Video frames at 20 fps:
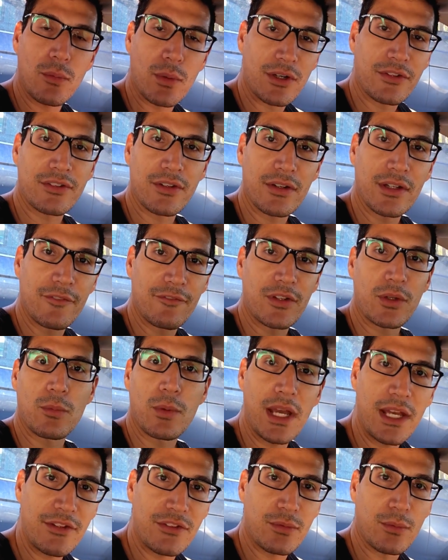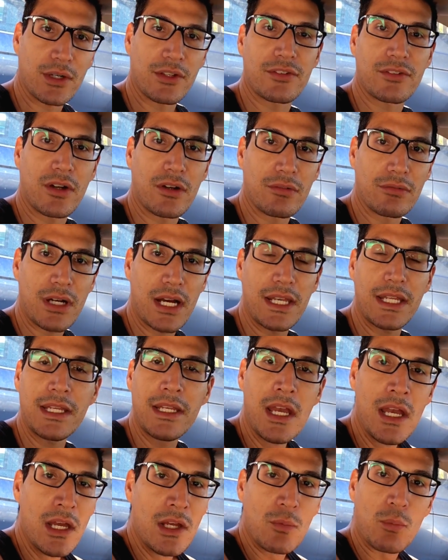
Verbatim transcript: you want to start lifting weights, you want to start running,